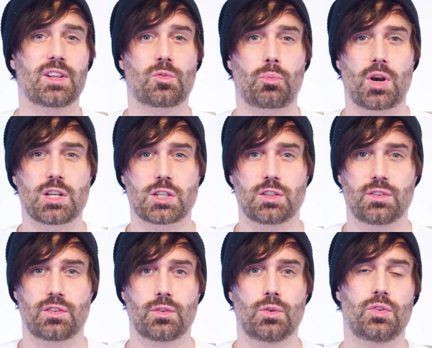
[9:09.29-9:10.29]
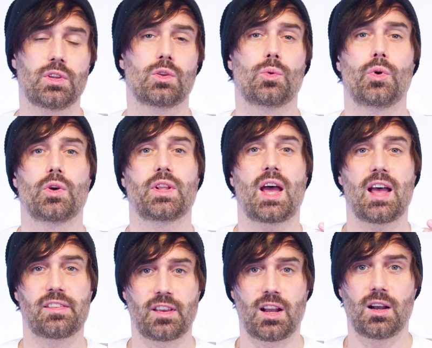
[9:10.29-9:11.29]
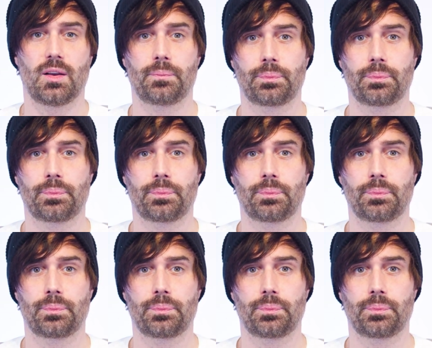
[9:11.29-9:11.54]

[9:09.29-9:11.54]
expressions using the word hasard.